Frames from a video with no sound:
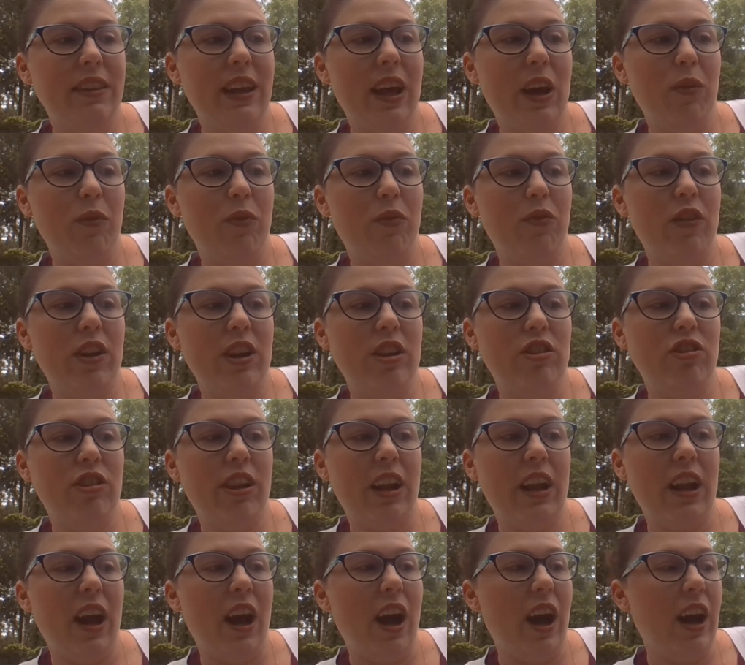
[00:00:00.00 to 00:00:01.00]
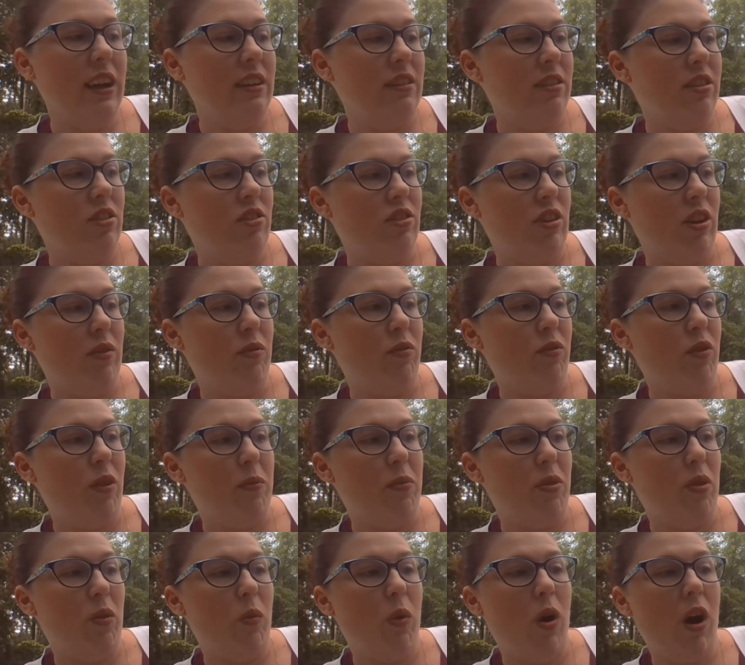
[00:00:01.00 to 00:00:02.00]
help fish get oxygen
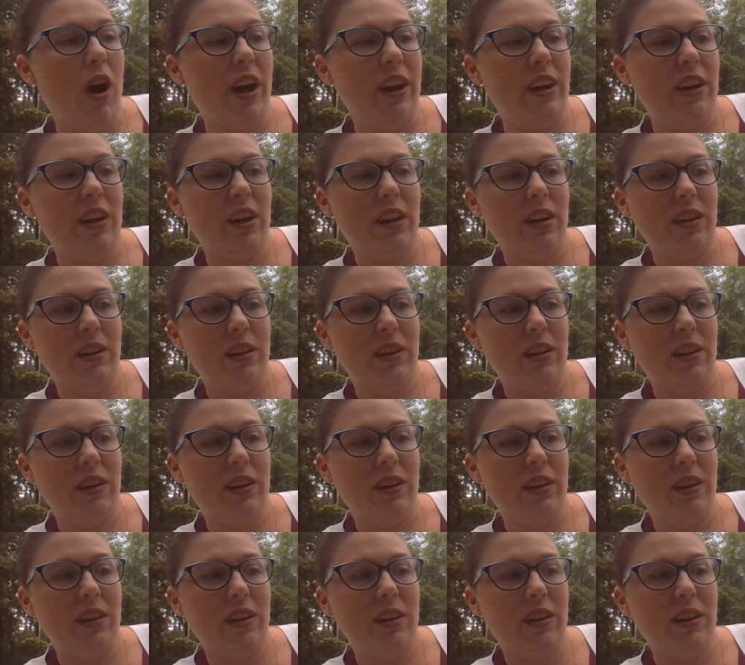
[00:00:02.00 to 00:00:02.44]
from the water.